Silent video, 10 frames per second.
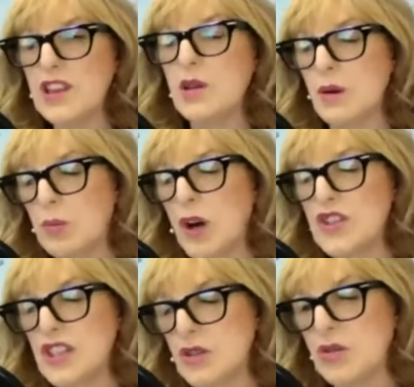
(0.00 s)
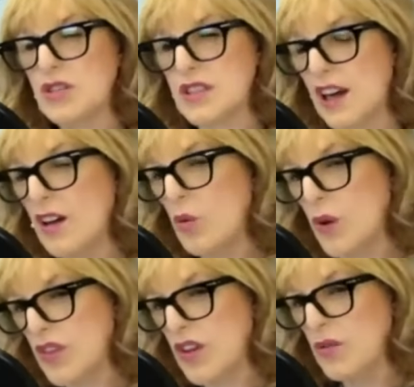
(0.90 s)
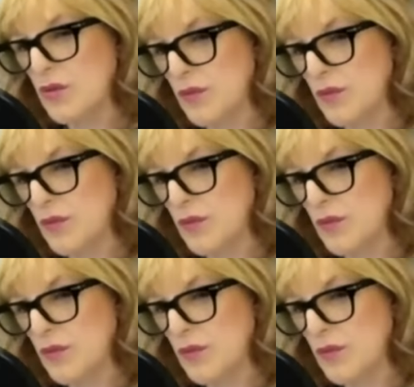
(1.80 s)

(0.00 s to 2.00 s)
you and project owners along with you.